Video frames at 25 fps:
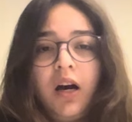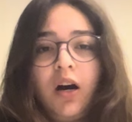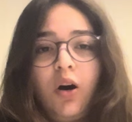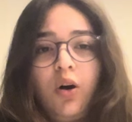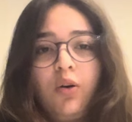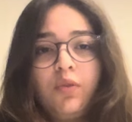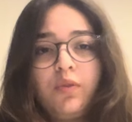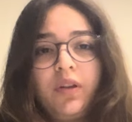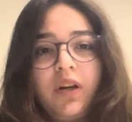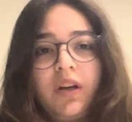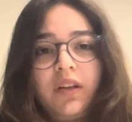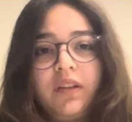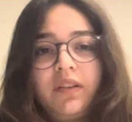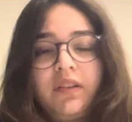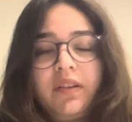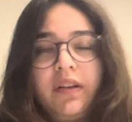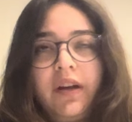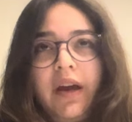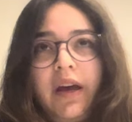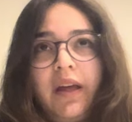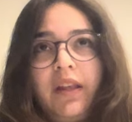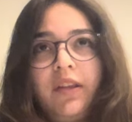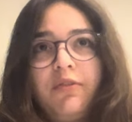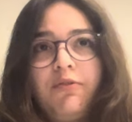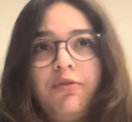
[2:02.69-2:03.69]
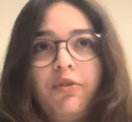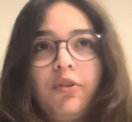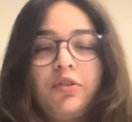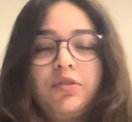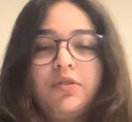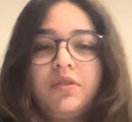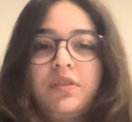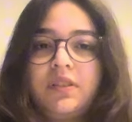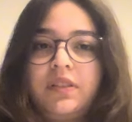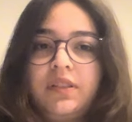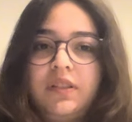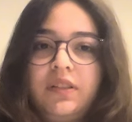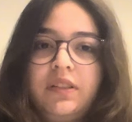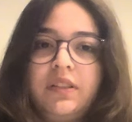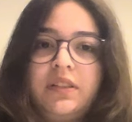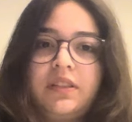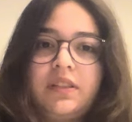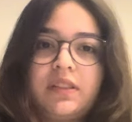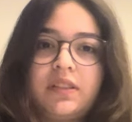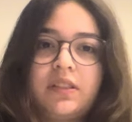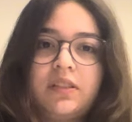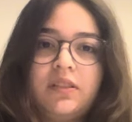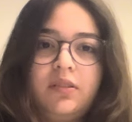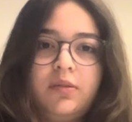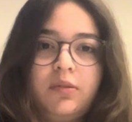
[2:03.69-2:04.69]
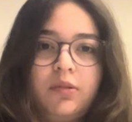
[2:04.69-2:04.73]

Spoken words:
On the other hand, for the series